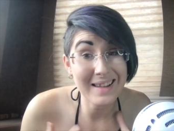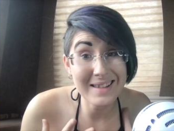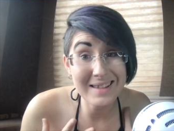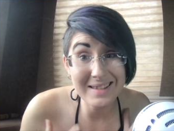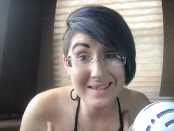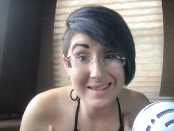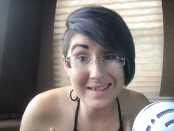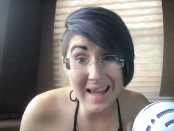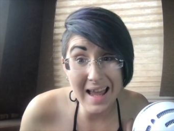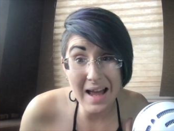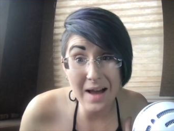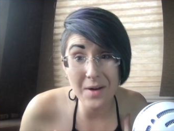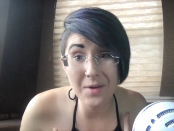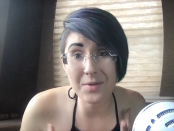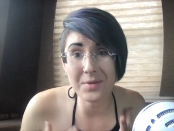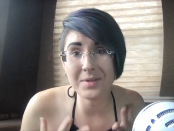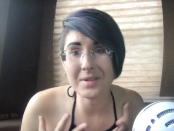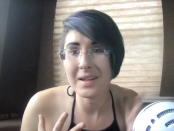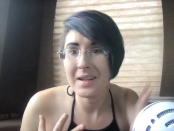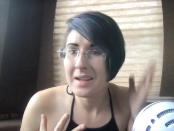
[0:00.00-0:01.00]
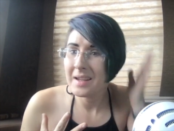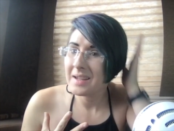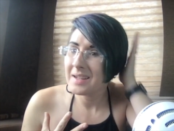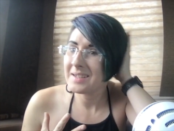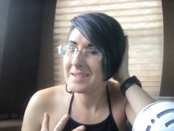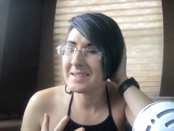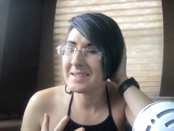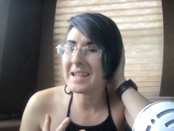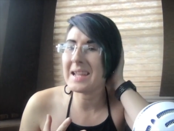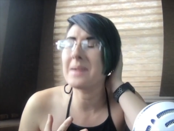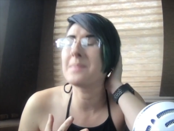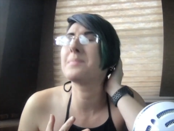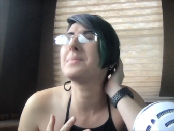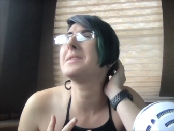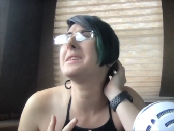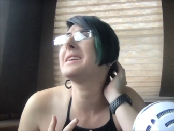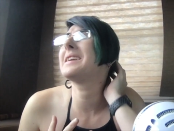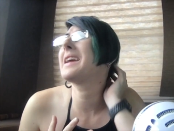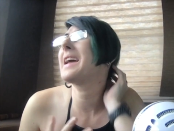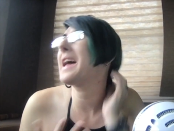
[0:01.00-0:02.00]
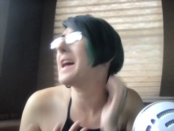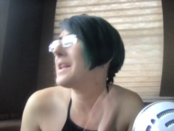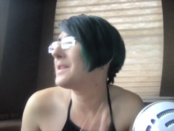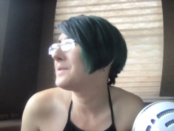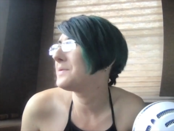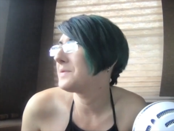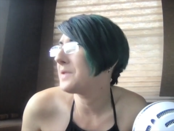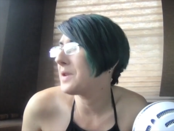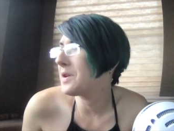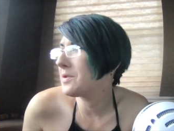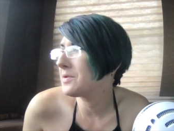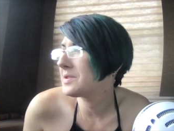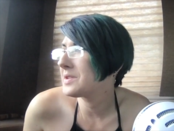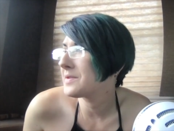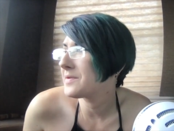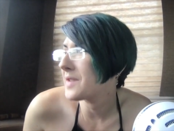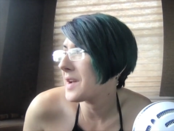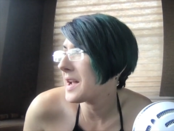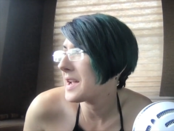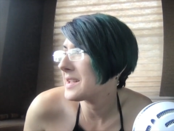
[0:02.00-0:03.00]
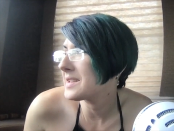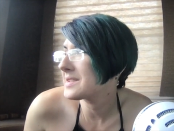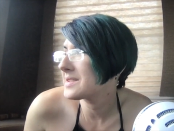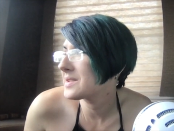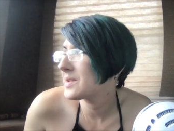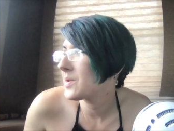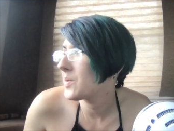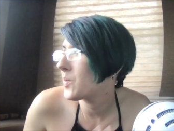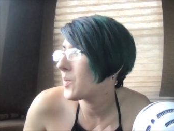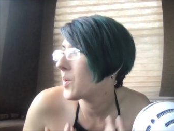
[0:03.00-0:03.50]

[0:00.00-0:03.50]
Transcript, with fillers: sound-dampening headphone device,